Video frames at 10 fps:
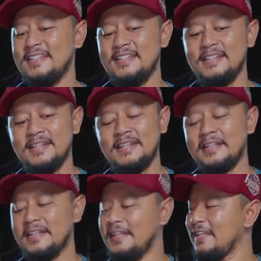
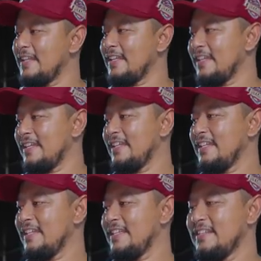
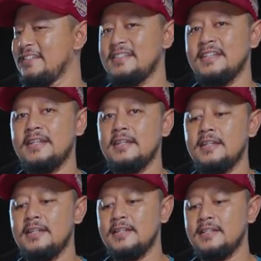
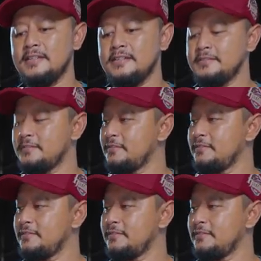[no speech]